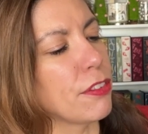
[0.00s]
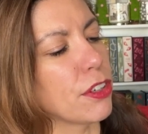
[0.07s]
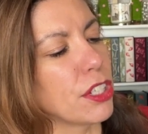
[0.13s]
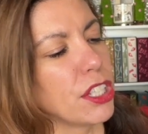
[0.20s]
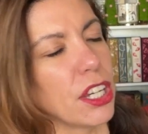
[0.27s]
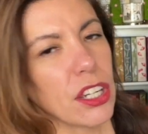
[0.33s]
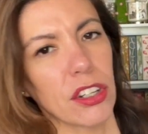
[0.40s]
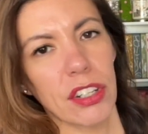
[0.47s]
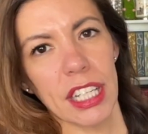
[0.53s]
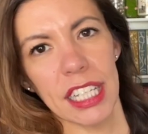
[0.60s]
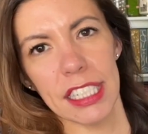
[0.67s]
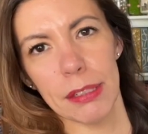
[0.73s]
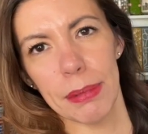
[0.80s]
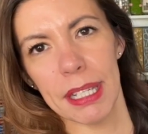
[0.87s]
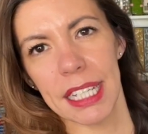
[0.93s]
for younger
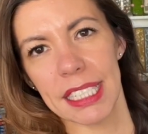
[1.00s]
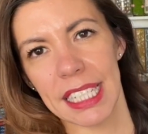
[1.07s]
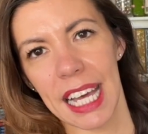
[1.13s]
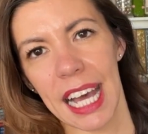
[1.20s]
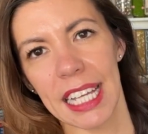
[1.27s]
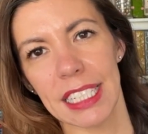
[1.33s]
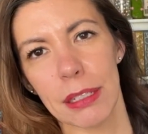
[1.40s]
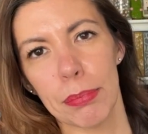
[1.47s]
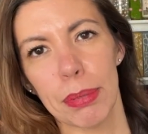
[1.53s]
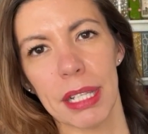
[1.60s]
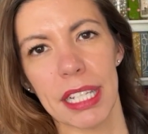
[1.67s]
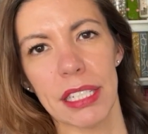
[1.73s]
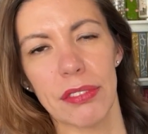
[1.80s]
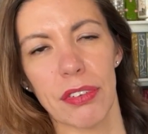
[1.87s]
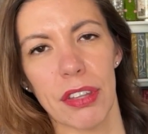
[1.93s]
kids because it has a
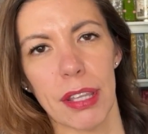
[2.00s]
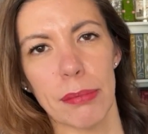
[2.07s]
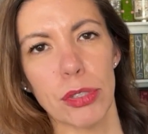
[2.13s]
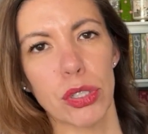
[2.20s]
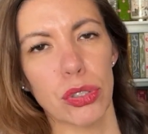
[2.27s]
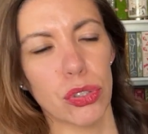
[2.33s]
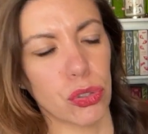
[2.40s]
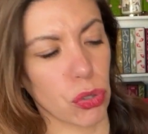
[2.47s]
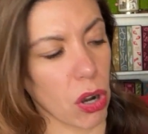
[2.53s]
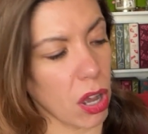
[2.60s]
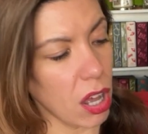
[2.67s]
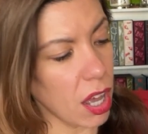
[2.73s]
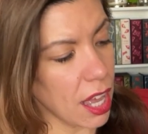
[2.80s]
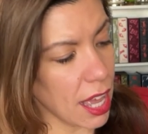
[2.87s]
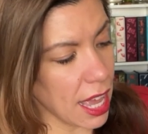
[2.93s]
place for them to
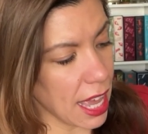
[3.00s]
draw.